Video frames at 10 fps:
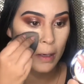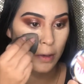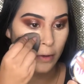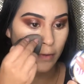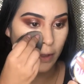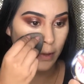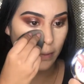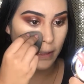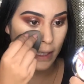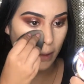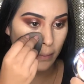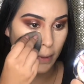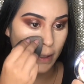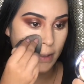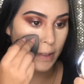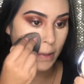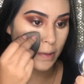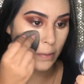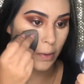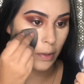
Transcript: you know, if you're gonna be taking pictures or